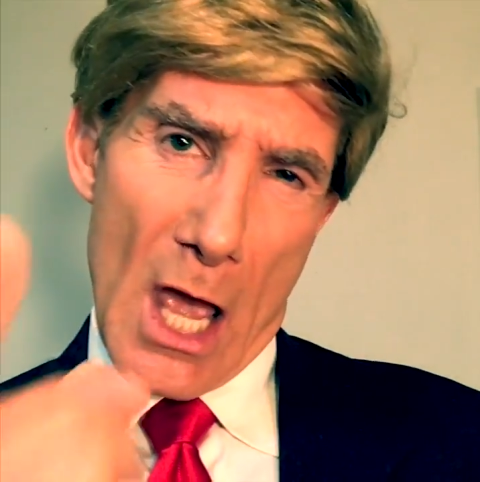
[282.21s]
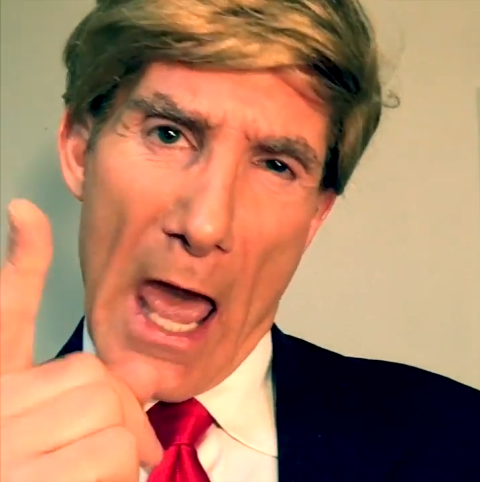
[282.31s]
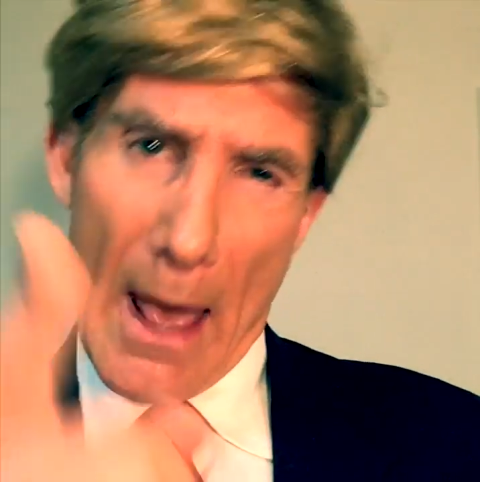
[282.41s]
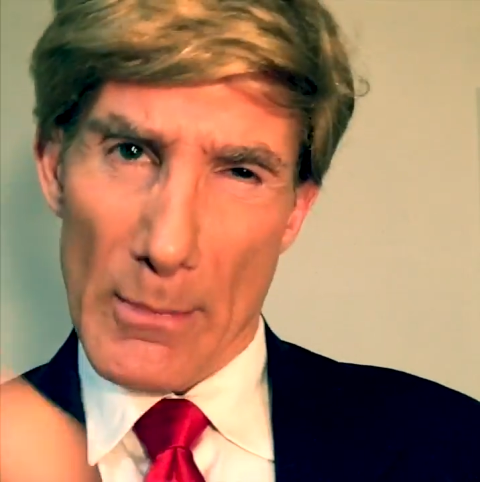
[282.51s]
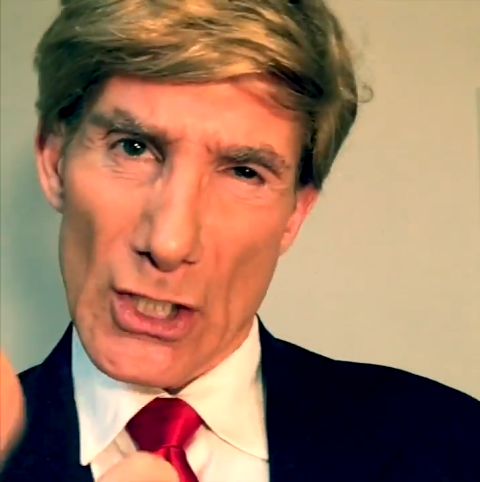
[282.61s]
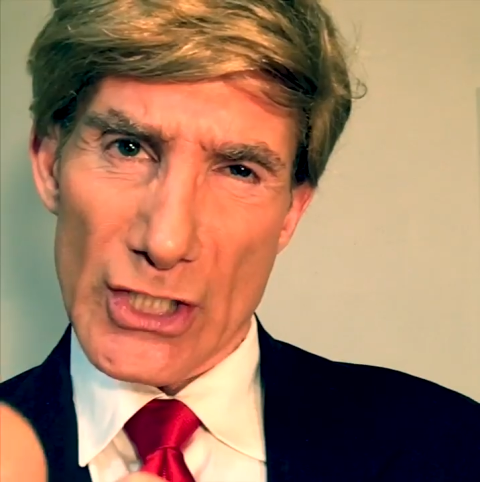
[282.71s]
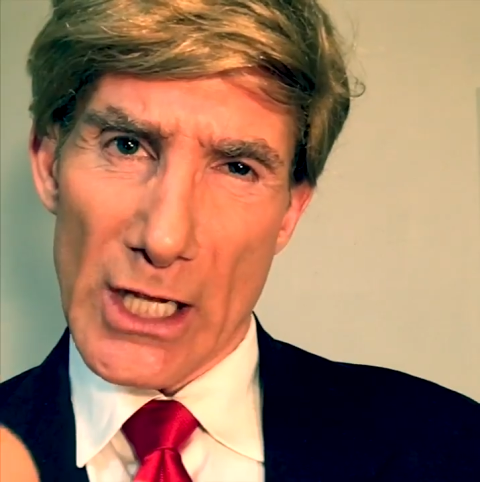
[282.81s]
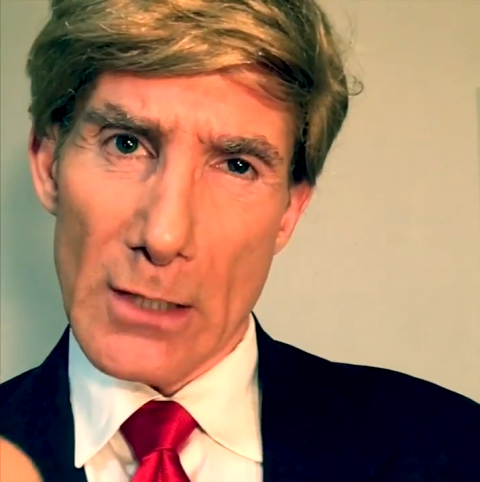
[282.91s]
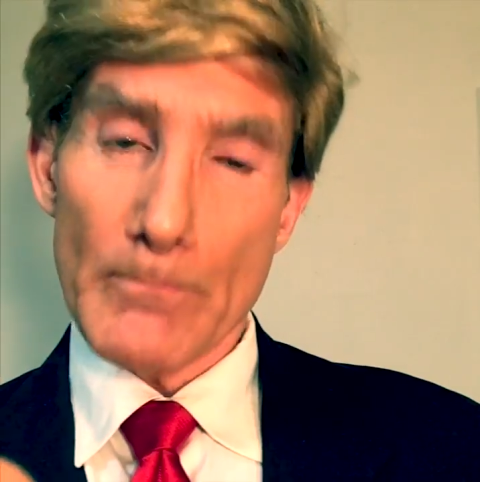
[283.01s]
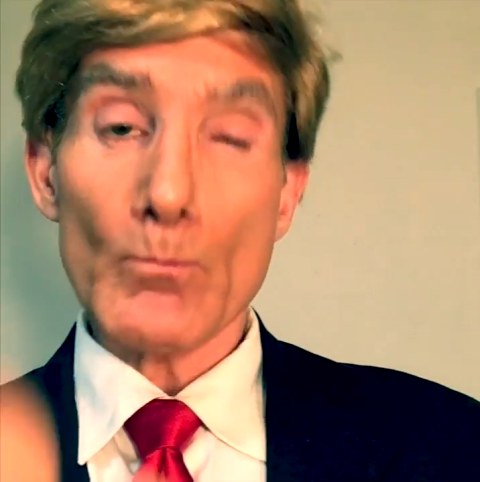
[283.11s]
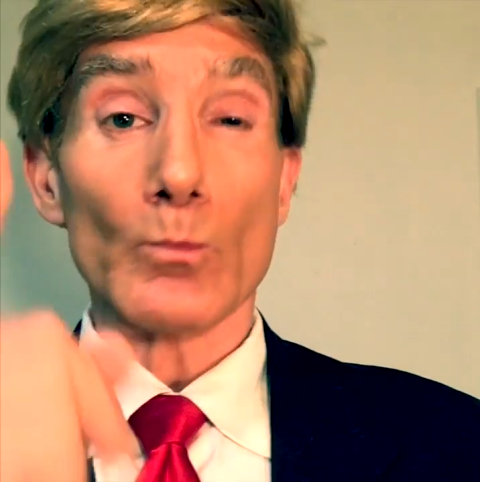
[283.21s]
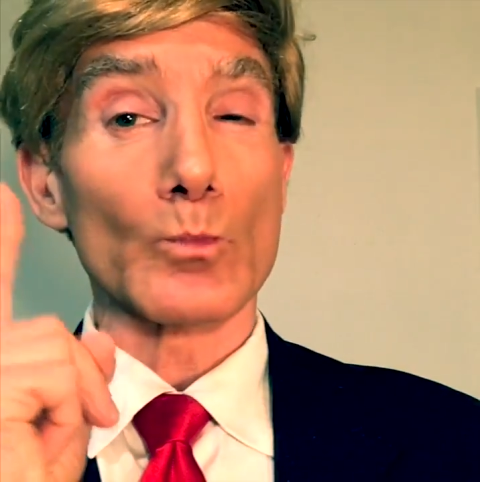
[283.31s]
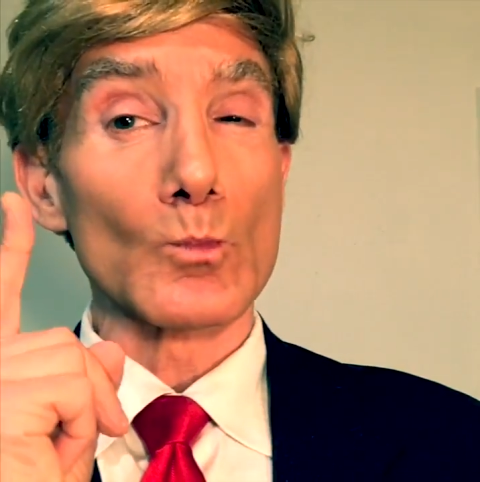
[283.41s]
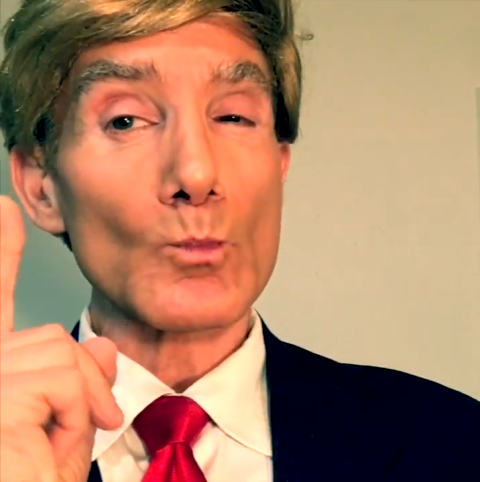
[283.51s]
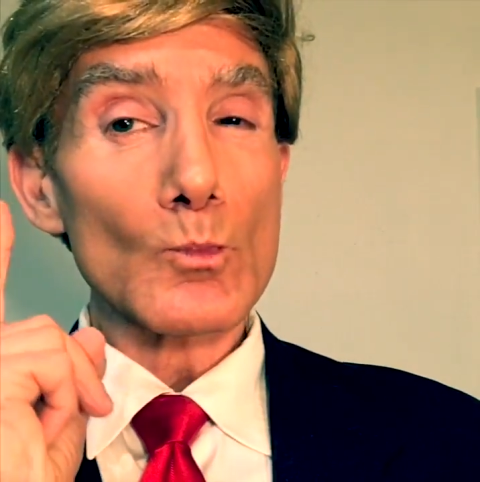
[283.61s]
Hamilton.
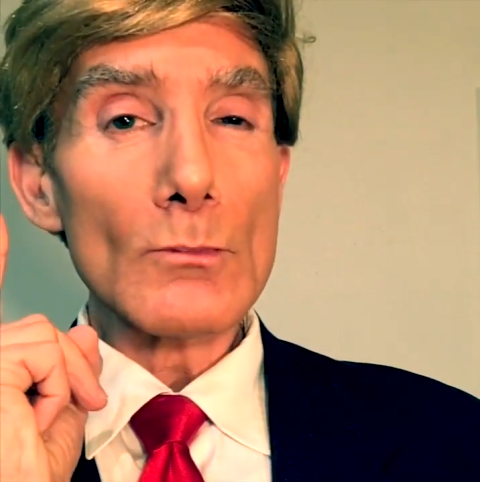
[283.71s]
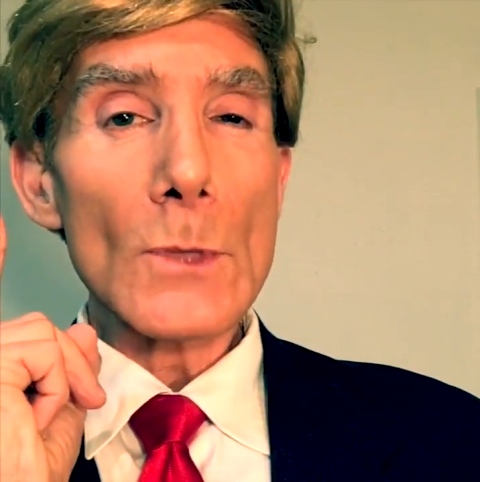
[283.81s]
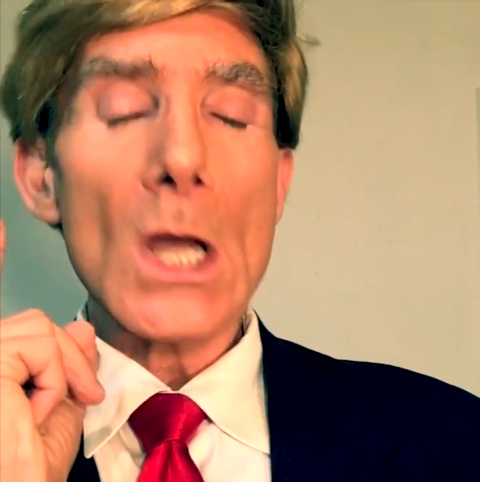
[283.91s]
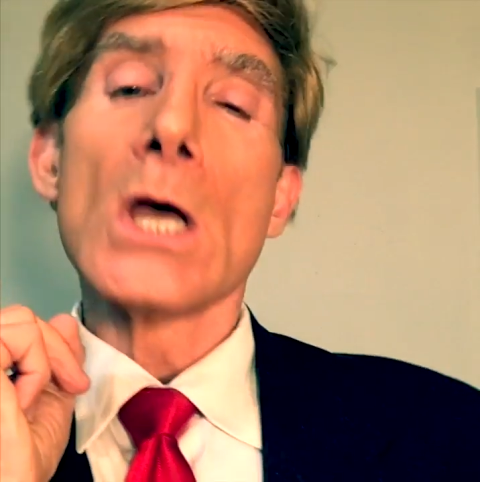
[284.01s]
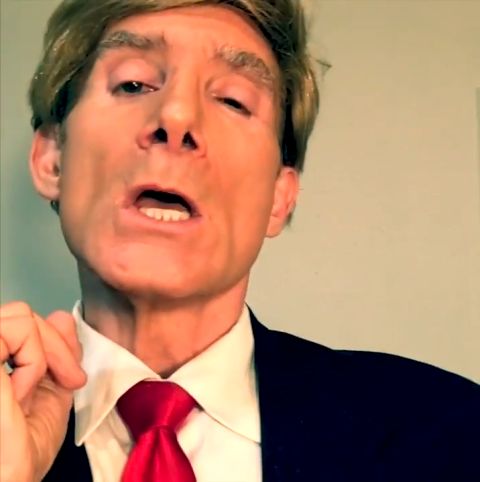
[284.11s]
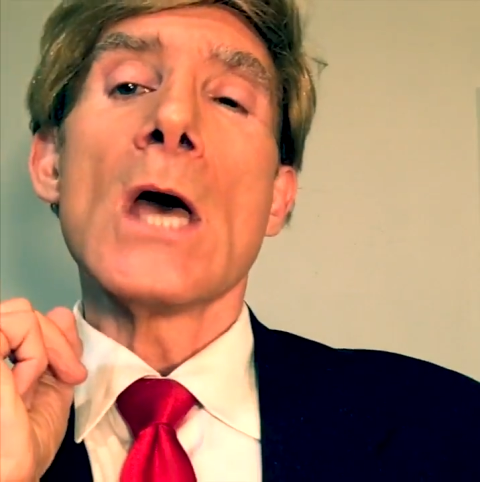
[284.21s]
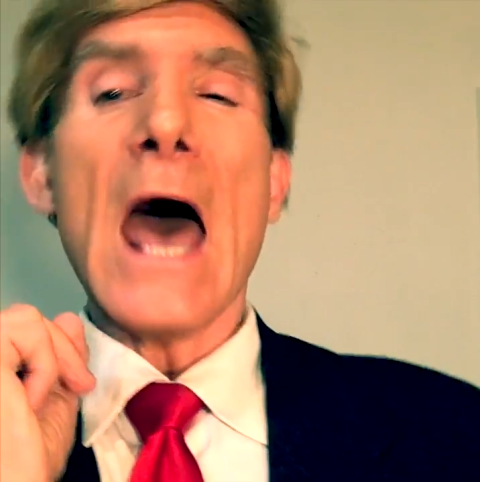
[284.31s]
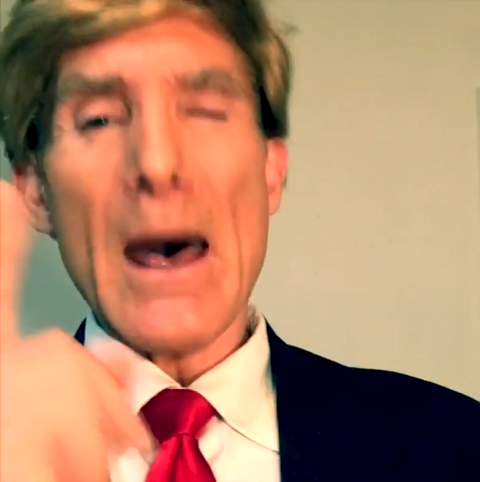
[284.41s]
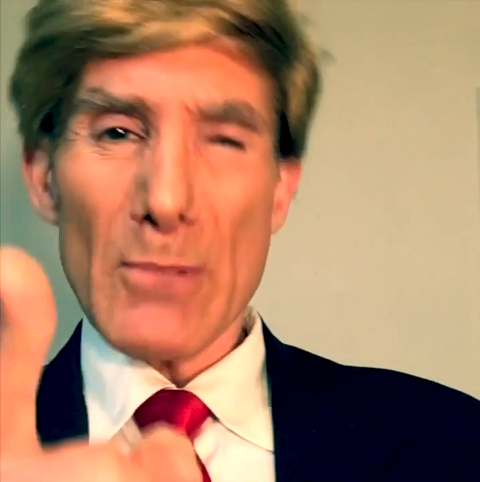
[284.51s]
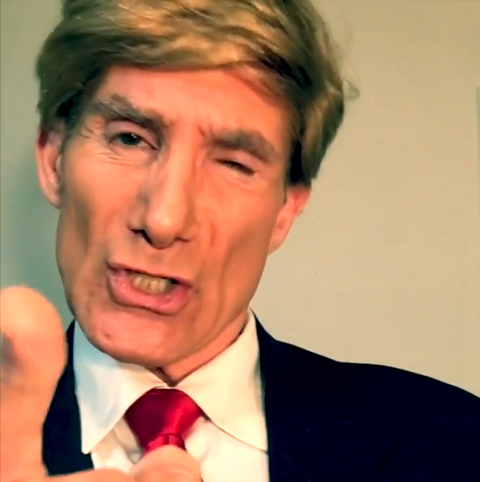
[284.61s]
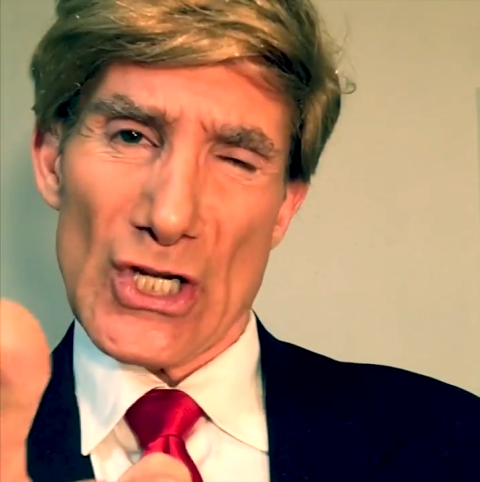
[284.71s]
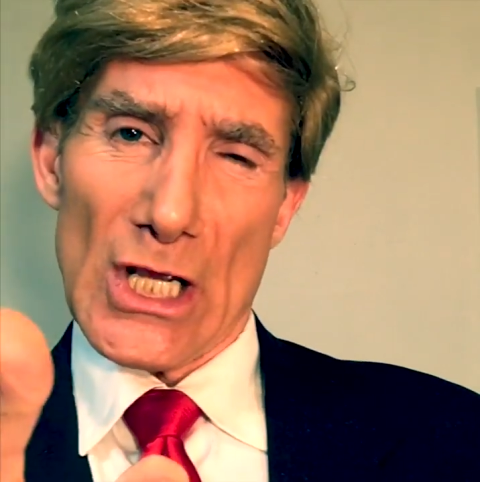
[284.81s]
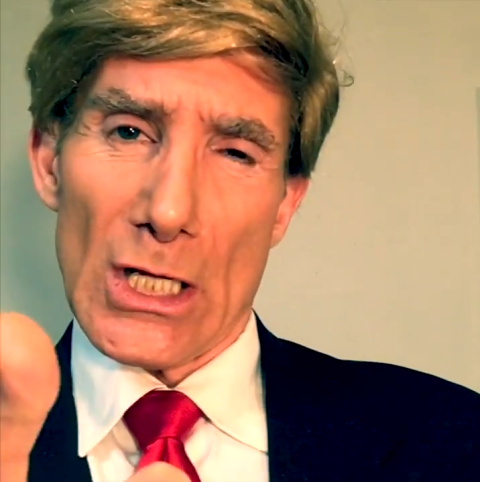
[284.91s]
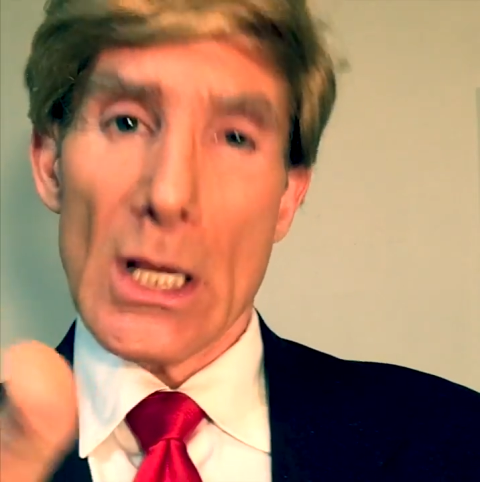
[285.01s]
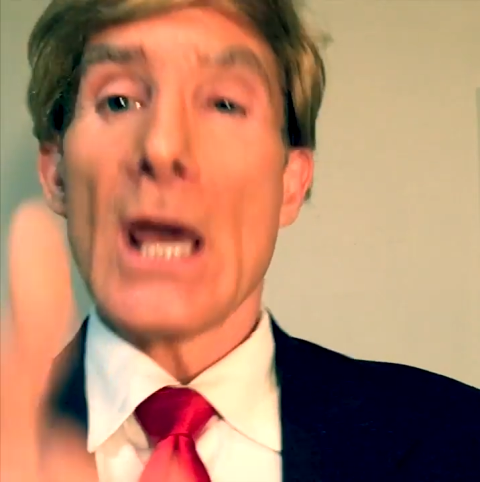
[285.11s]

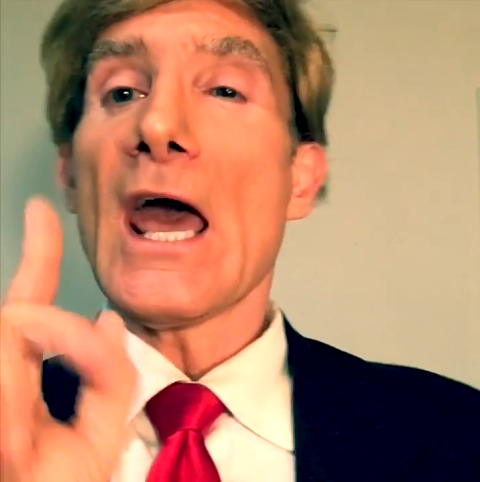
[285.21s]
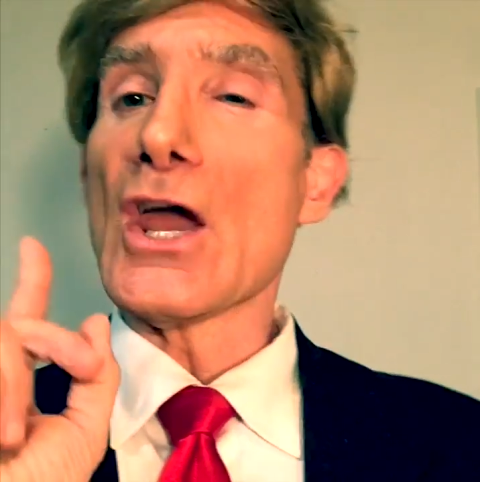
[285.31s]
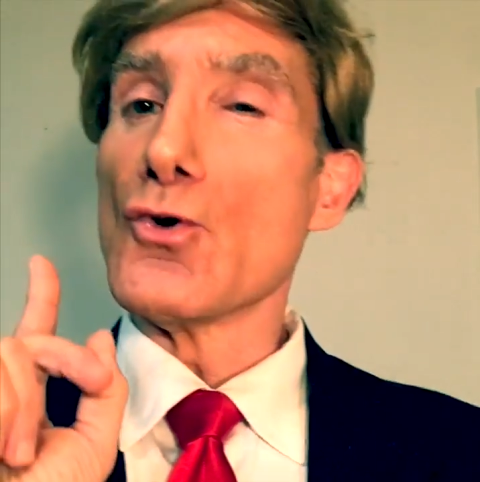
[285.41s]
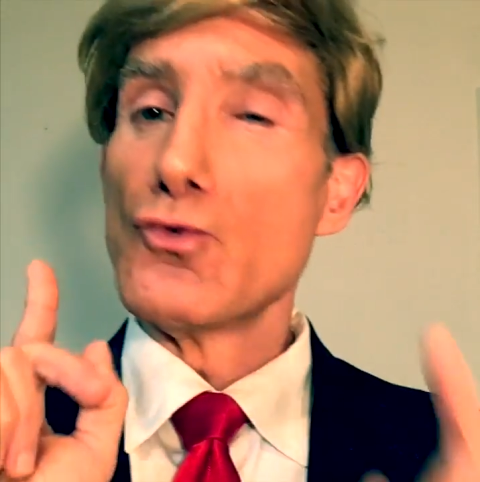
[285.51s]
Hamilton, a